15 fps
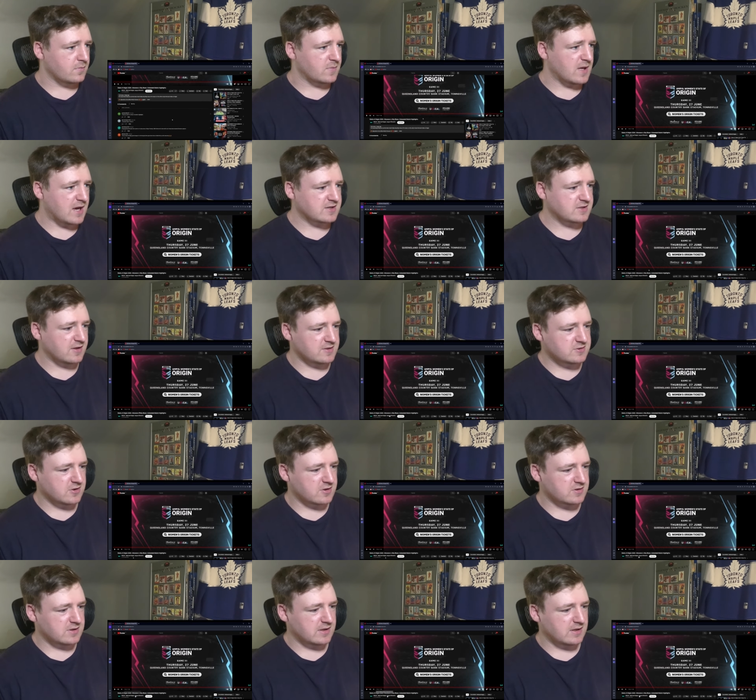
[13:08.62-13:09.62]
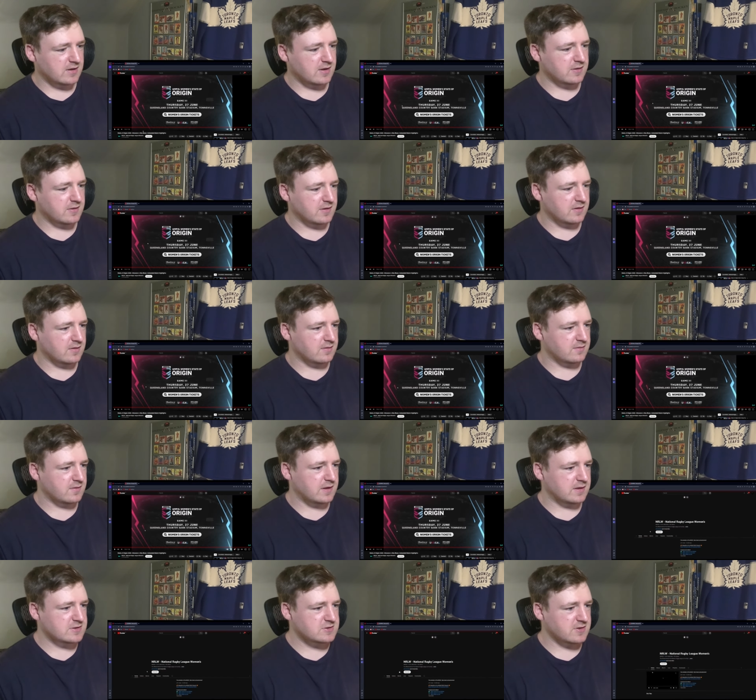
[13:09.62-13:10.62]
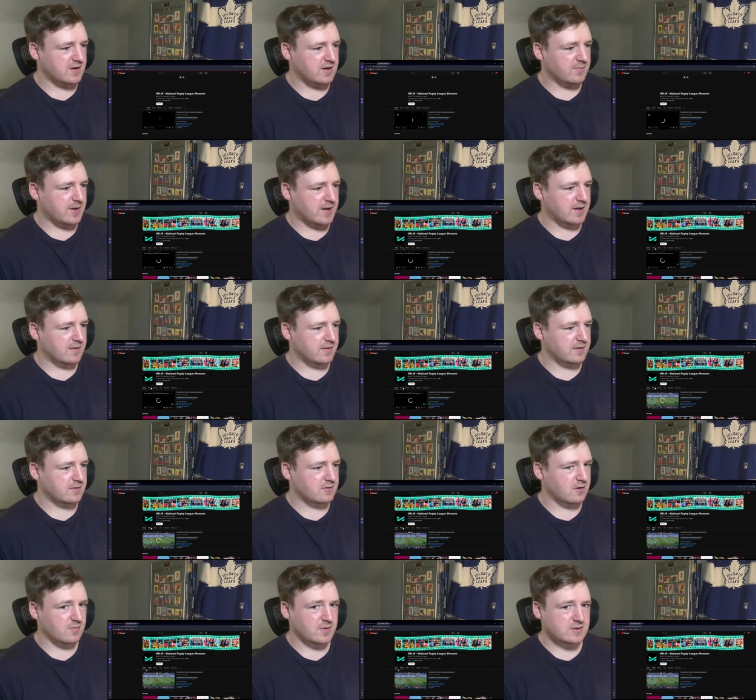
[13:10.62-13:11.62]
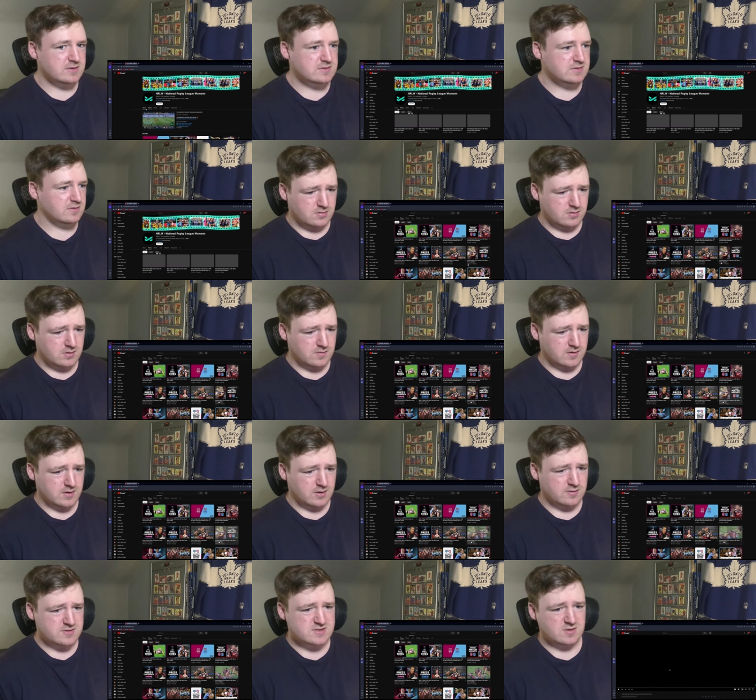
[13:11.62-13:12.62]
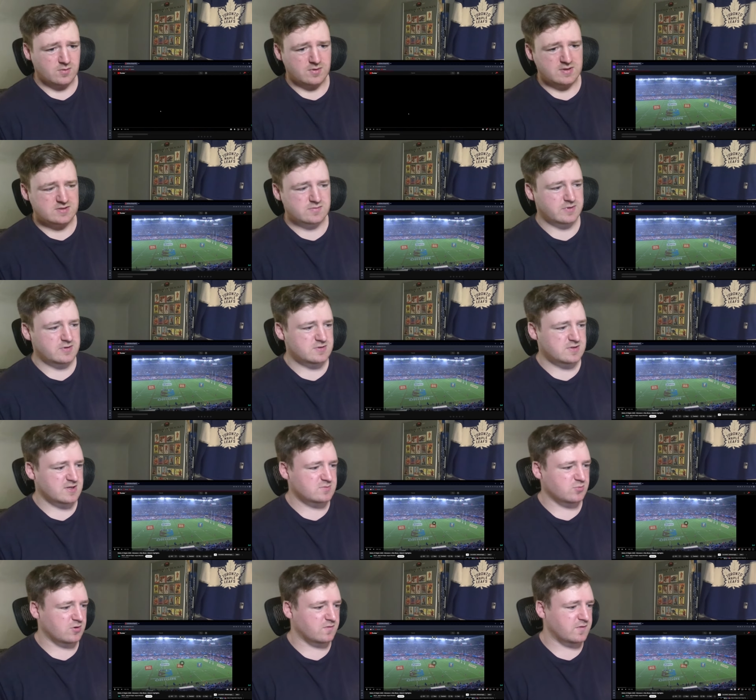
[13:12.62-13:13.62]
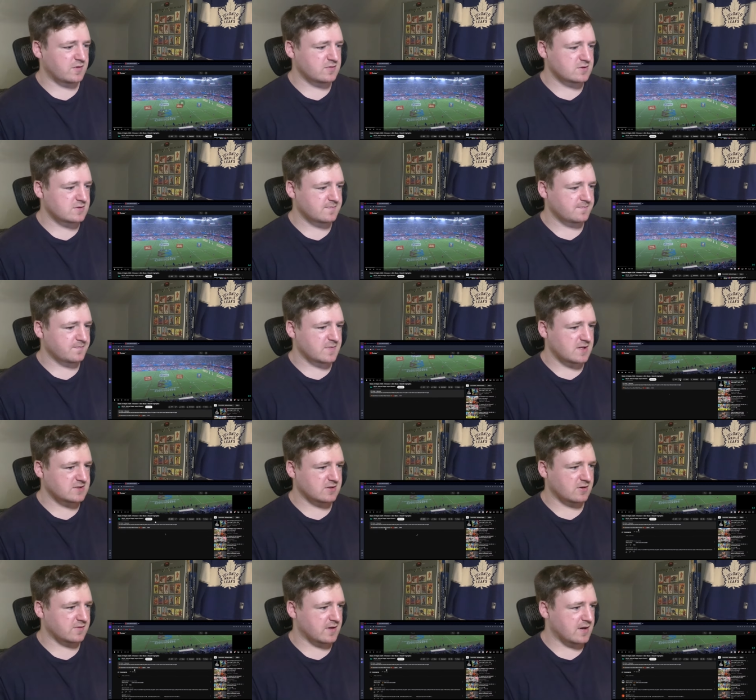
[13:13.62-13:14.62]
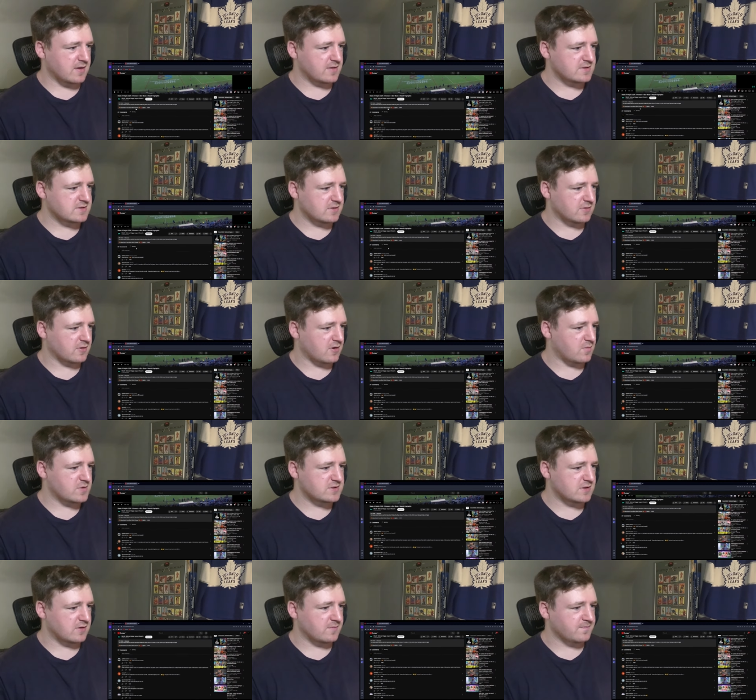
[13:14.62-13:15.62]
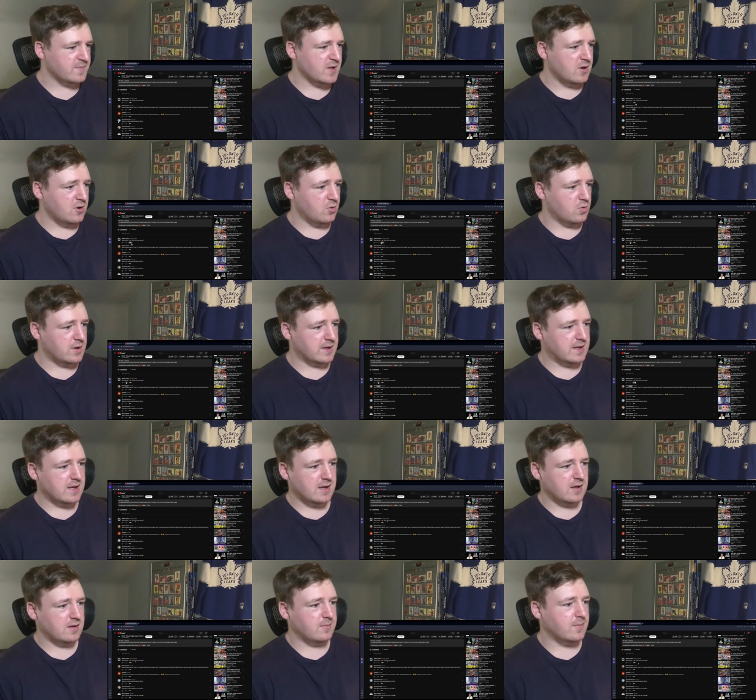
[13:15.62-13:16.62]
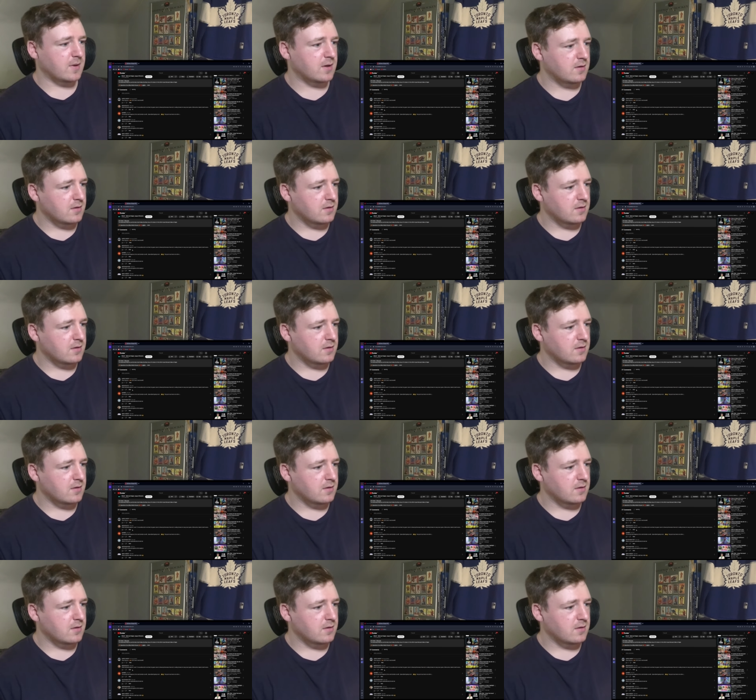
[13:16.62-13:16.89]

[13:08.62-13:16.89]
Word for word: Actually, let's look at the straight up highlight comments. There we go. This is the one. This one usually has more views. Let's look at the highlights. The comments here. What a game!